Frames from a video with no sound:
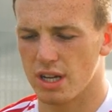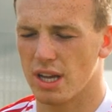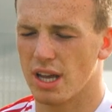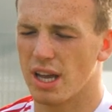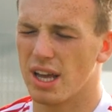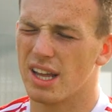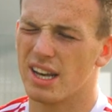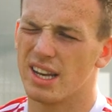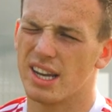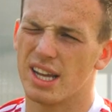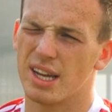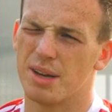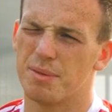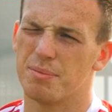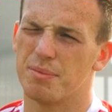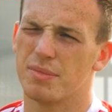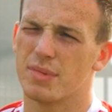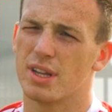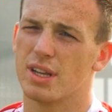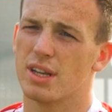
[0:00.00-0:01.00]
And
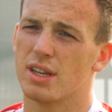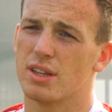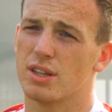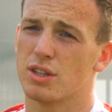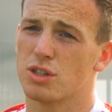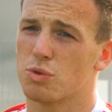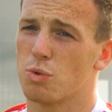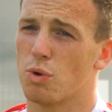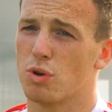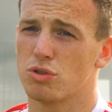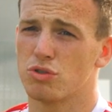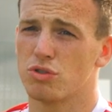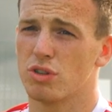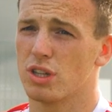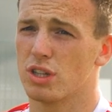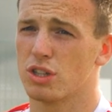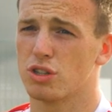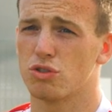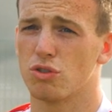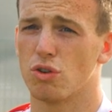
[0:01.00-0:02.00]
um, the the squad's
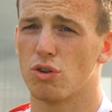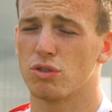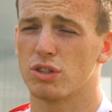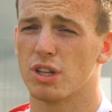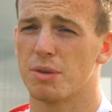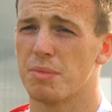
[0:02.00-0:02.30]
really strong.